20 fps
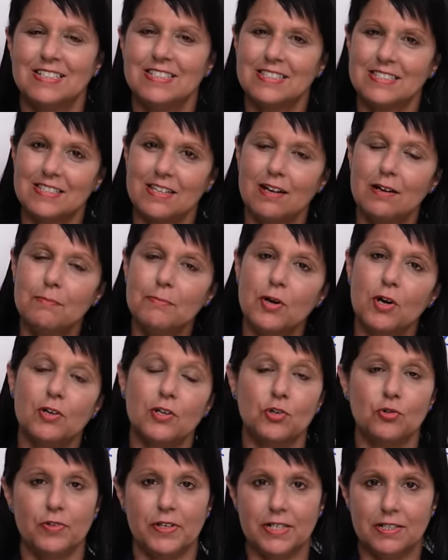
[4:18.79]
Some are
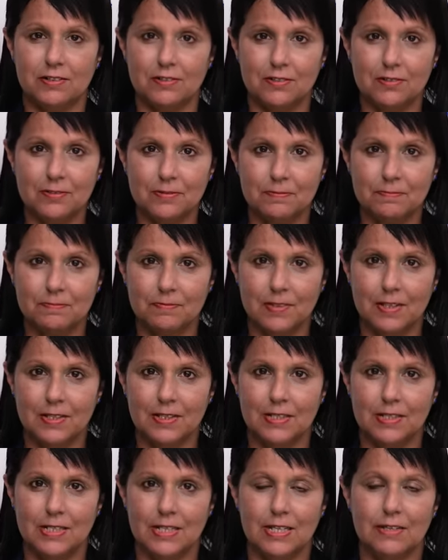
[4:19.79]
critical.
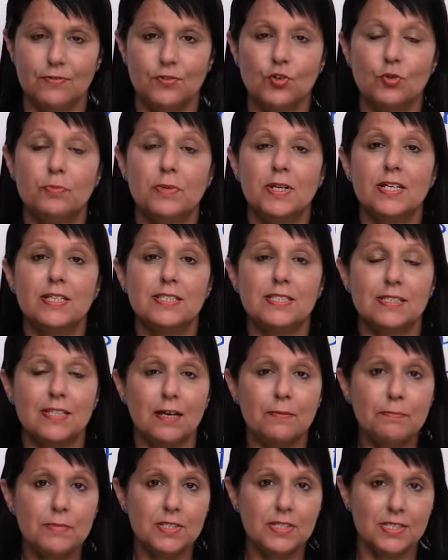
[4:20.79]
If you make
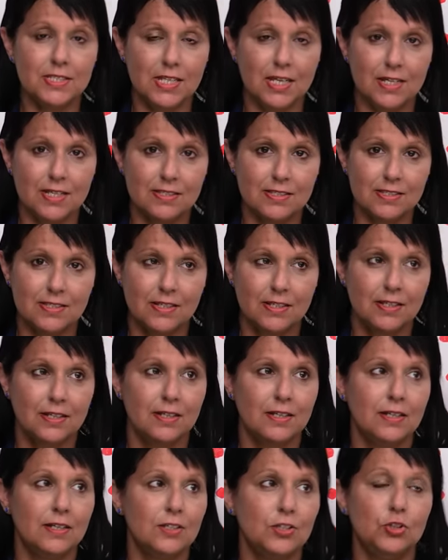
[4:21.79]
some mistakes,
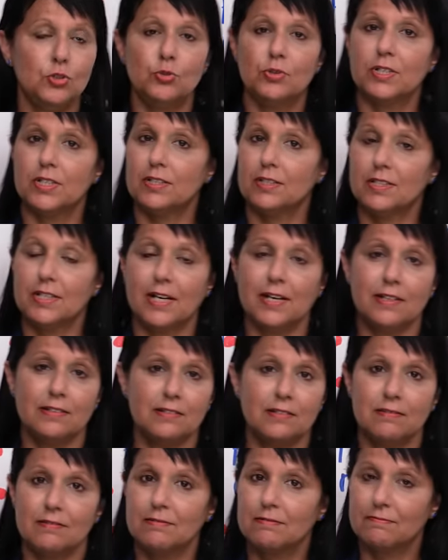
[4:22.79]
you can
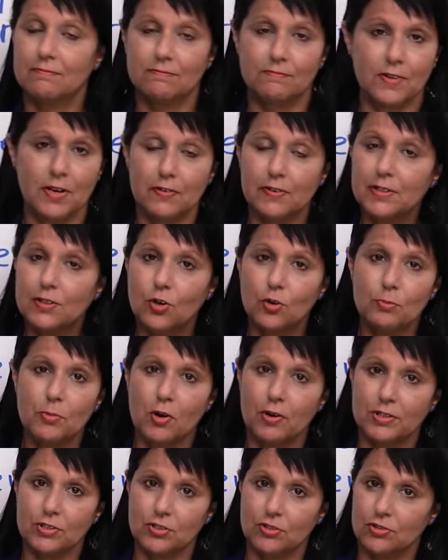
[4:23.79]
get very low
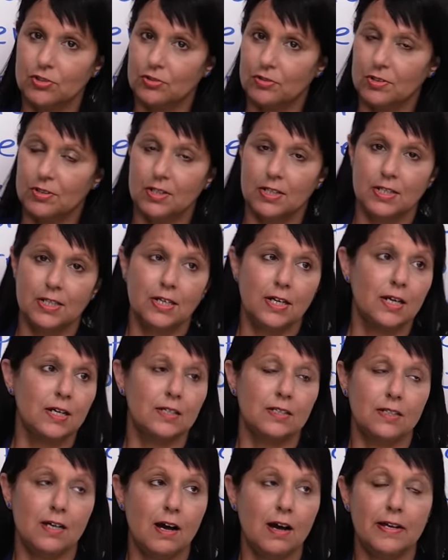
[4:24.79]
marks on your
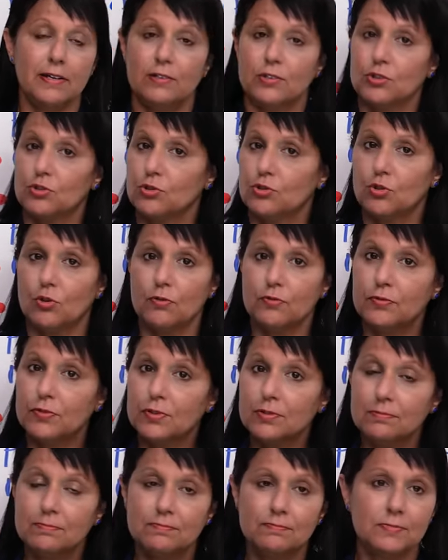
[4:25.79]
uh, I E L T S or
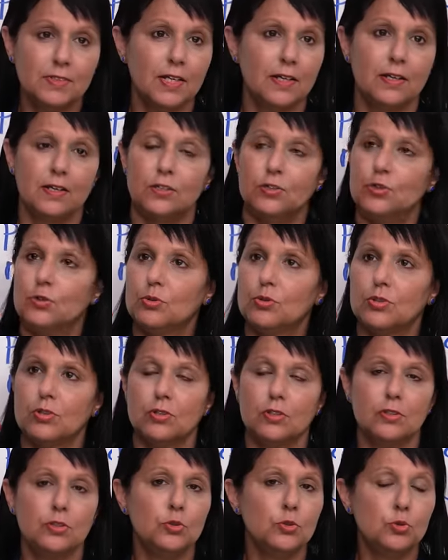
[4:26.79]
TOEFL. You
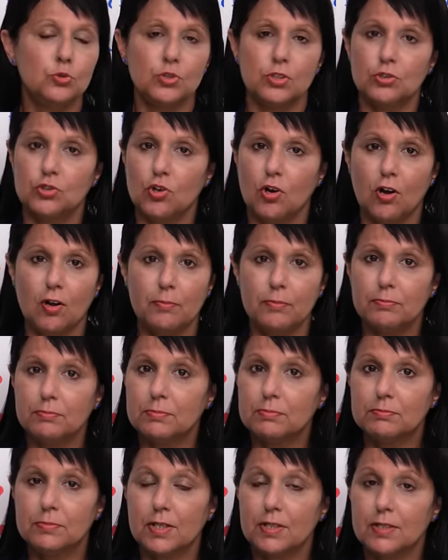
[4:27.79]
could lose a job
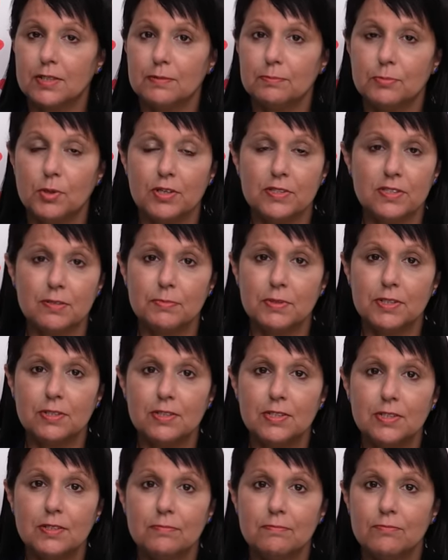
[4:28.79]
uh,
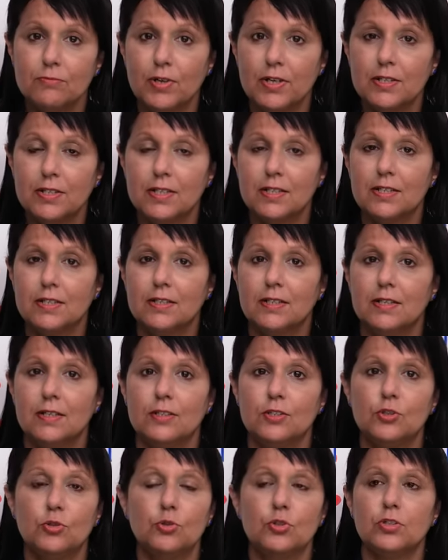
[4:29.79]
possibility, right?
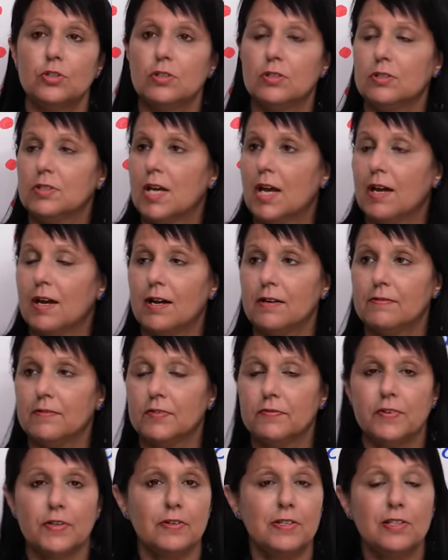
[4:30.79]
You could have
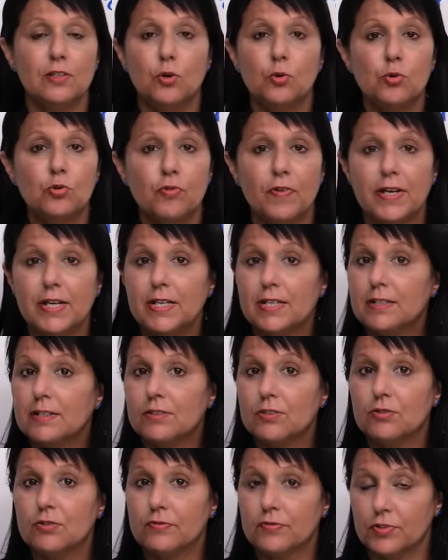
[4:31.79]
a very low grade
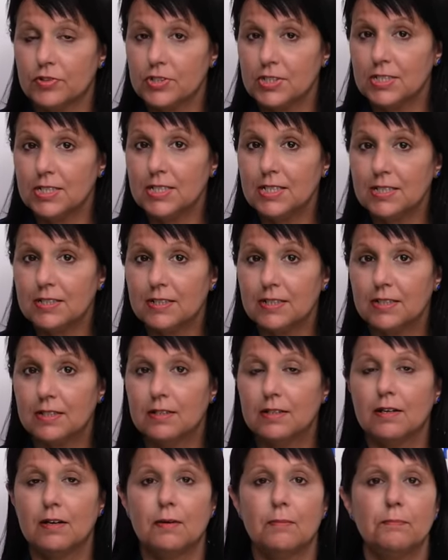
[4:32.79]
in university.
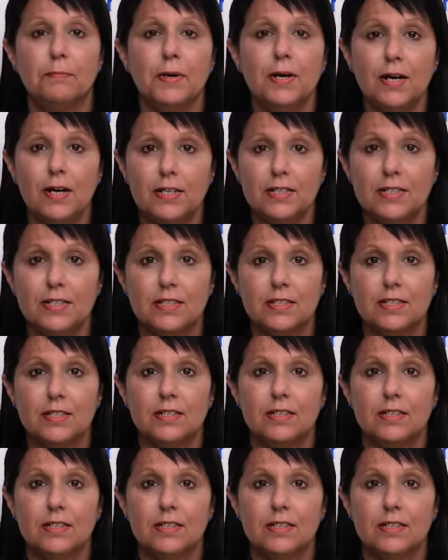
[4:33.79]
But